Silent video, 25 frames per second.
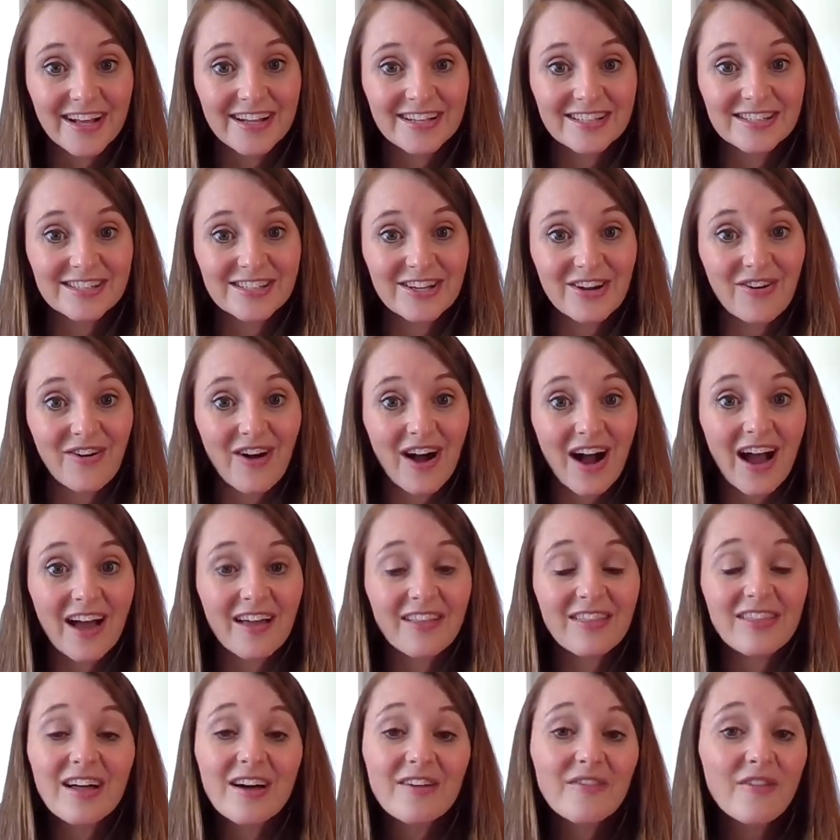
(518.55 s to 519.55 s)
So I
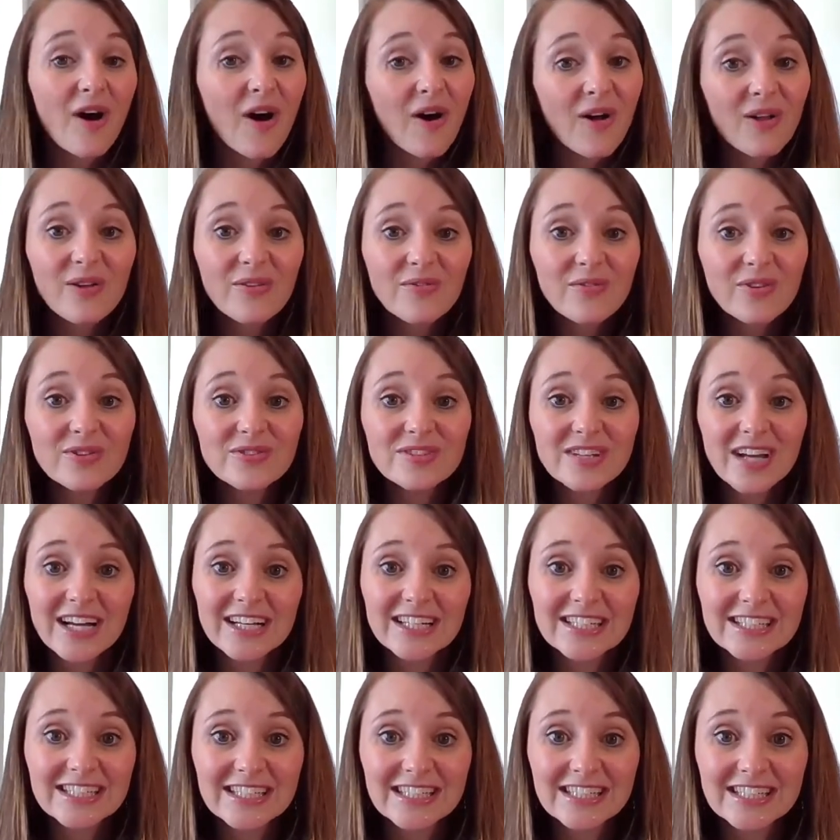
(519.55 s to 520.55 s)
love all of those
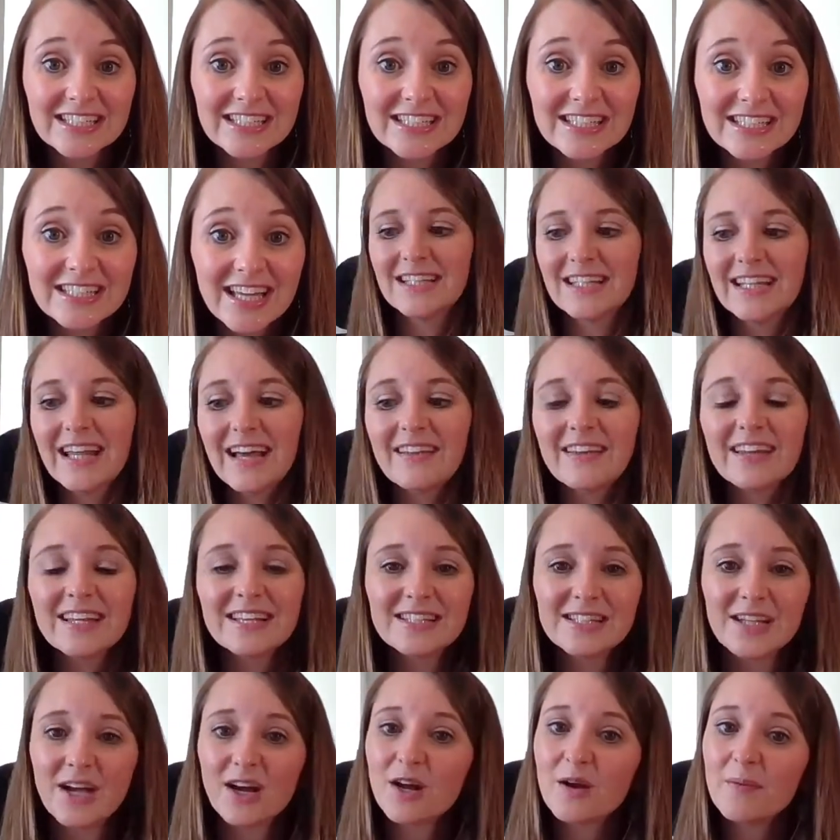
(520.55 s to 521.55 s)
ideas. Now let's
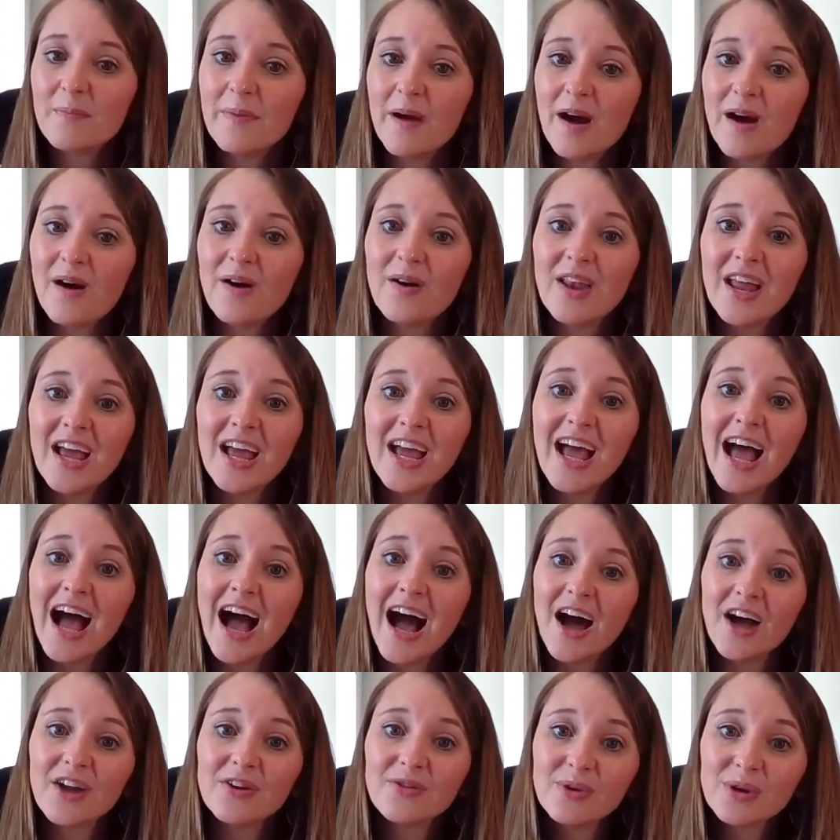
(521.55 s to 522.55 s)
talk about
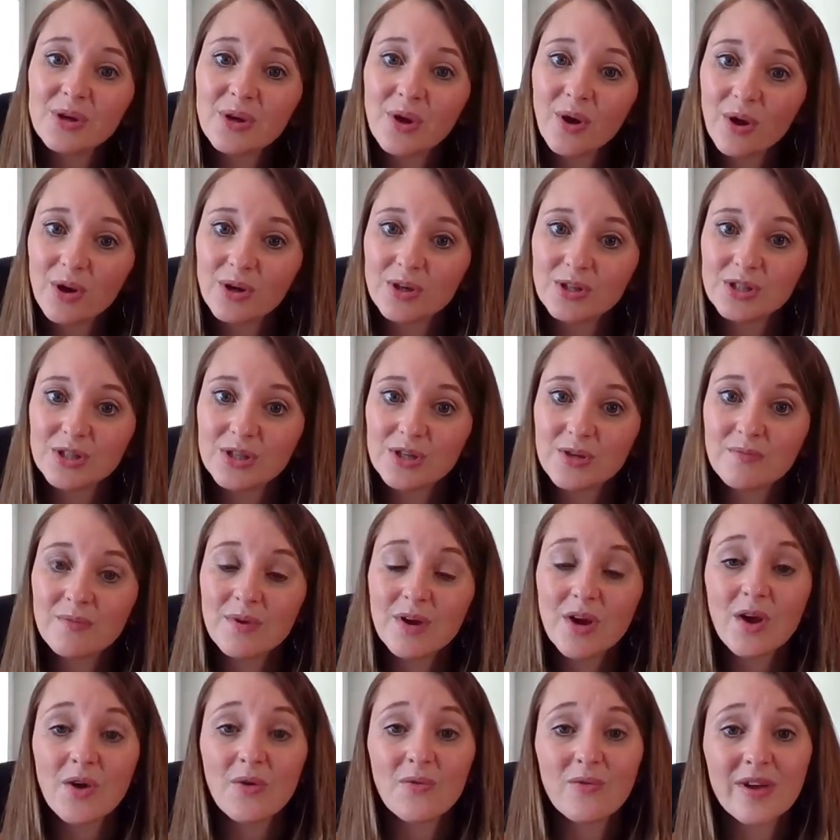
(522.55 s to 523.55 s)
how to encourage them
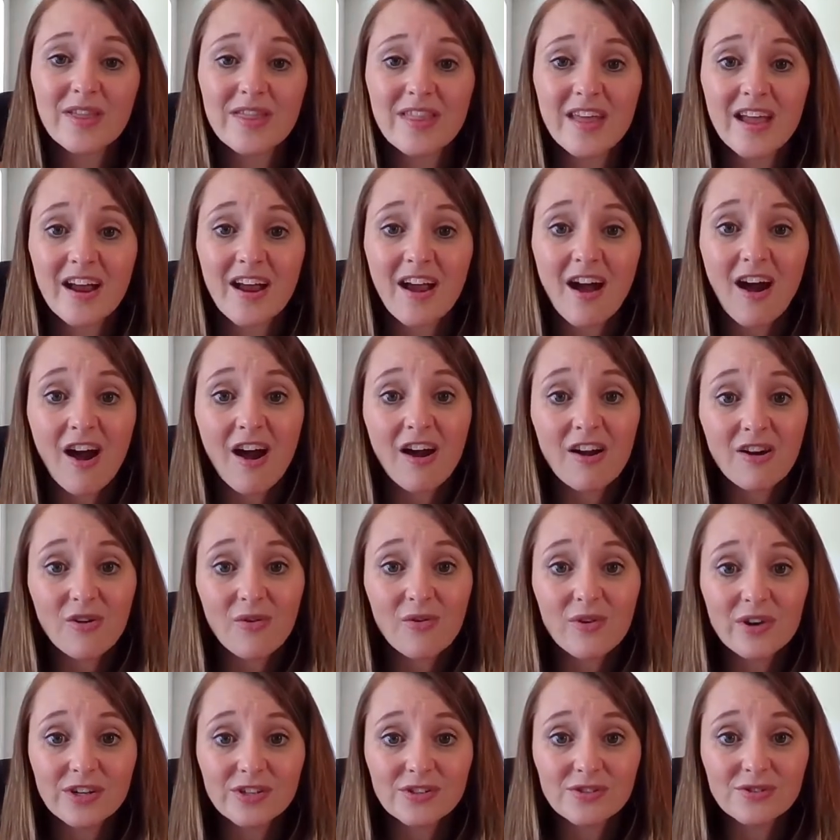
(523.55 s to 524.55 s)
when they are
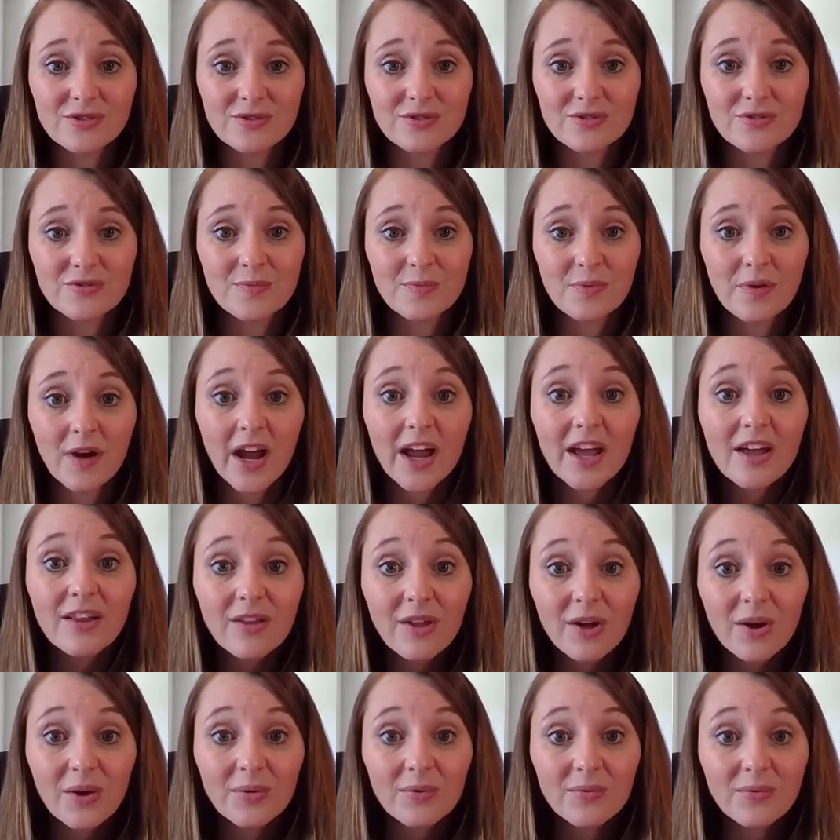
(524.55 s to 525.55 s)
going to pray
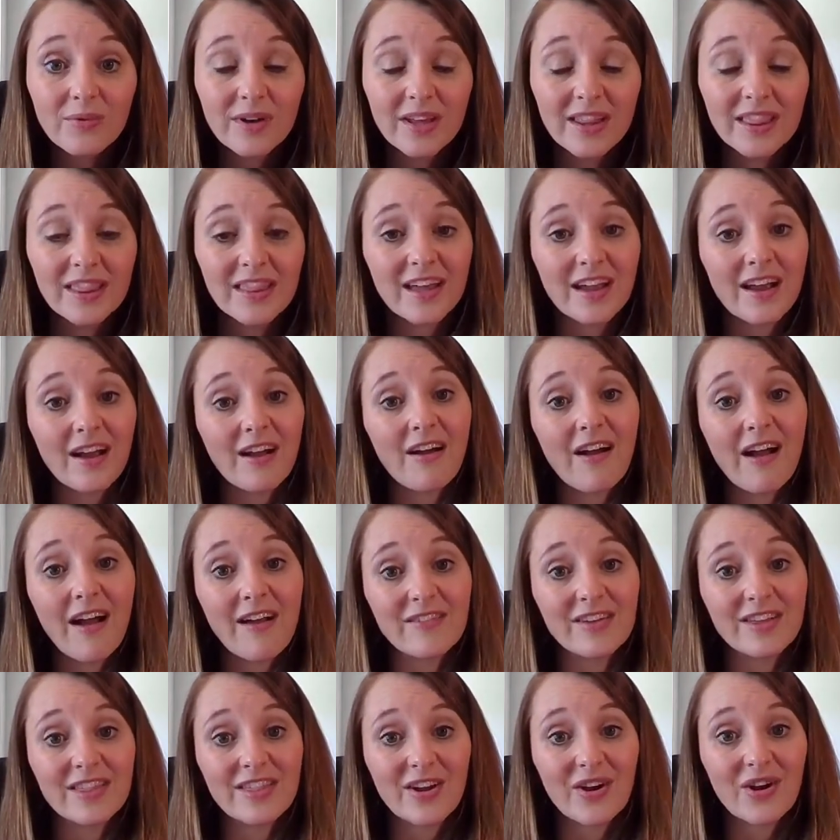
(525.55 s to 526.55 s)
alone, when they are
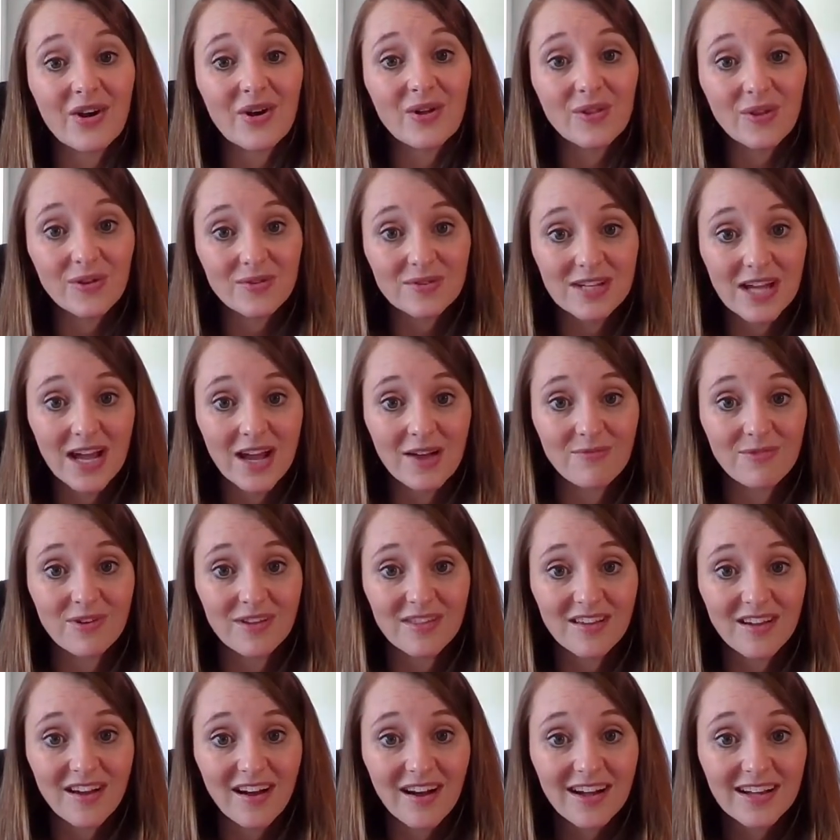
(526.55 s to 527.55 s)
having their alone time
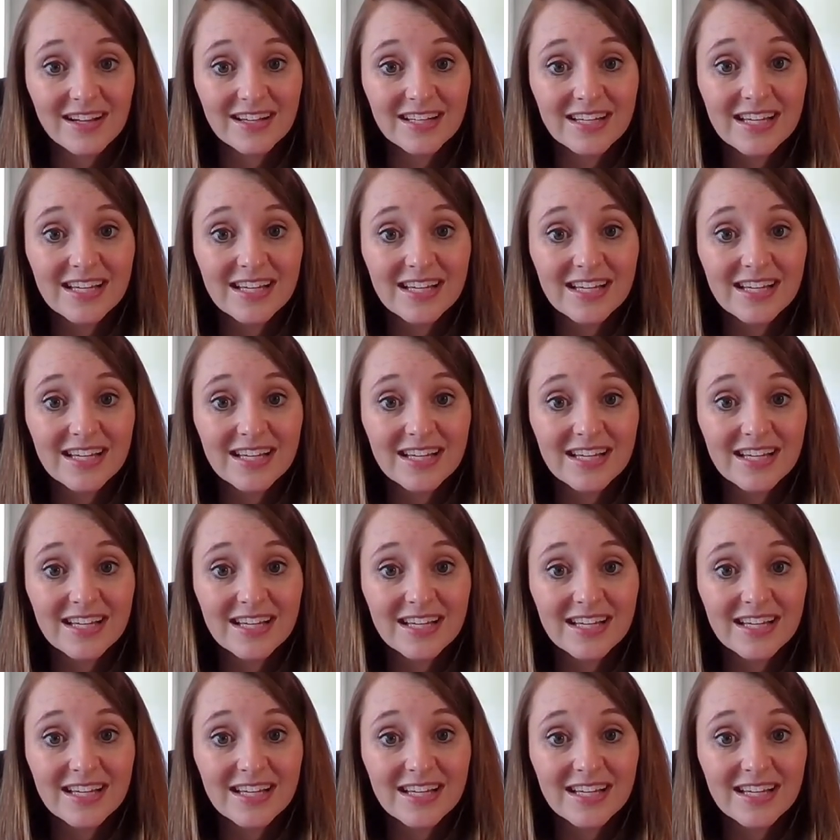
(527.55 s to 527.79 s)
with God.